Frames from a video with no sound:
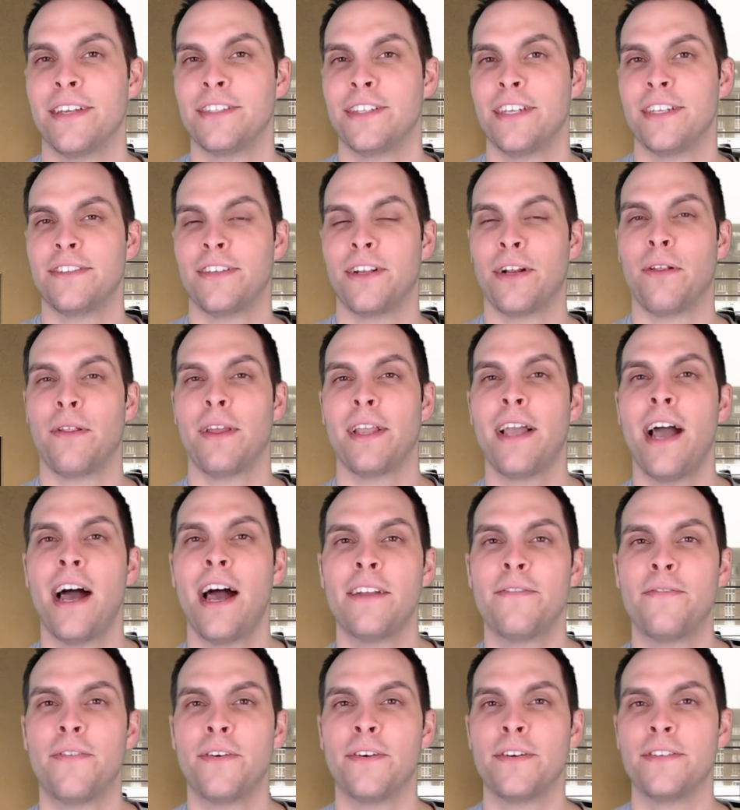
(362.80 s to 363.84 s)
such as the early
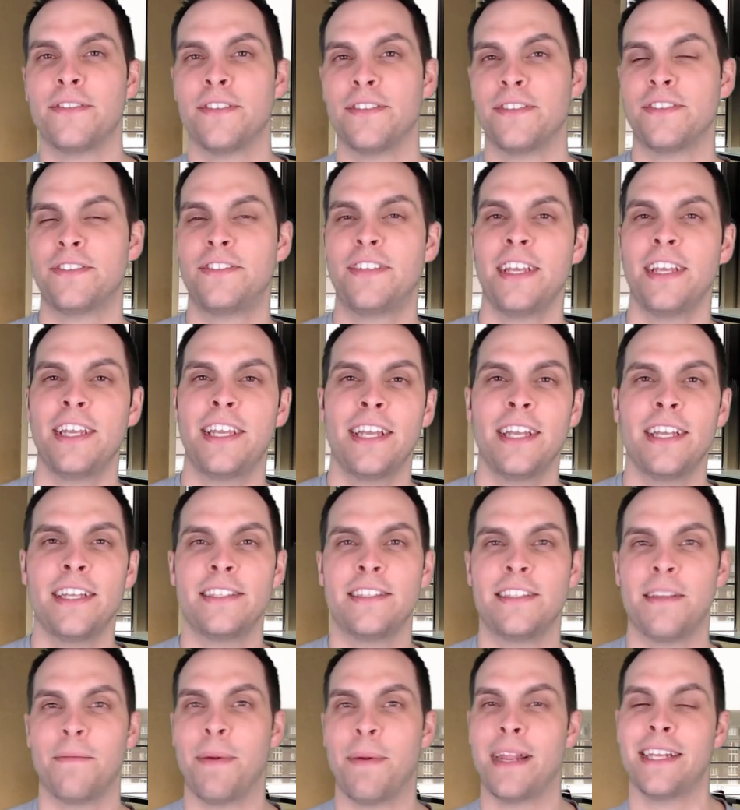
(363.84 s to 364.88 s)
conifers, the
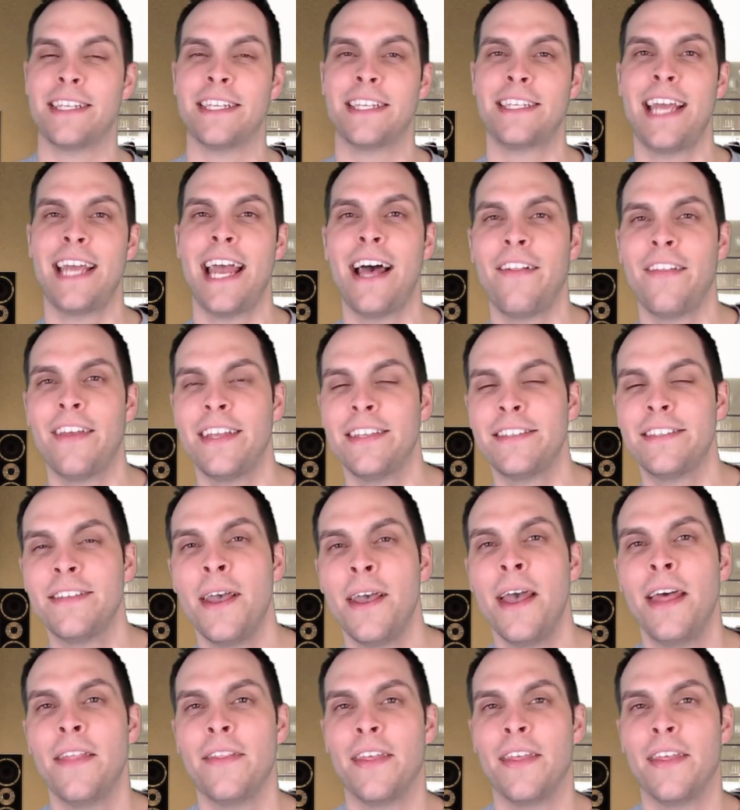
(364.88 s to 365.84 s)
cycads, the Bennettitales,